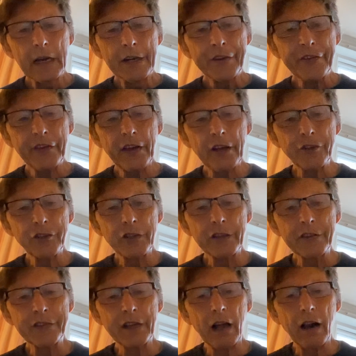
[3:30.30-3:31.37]
Such
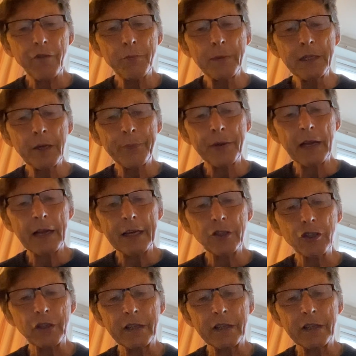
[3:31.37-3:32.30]
self-manipulation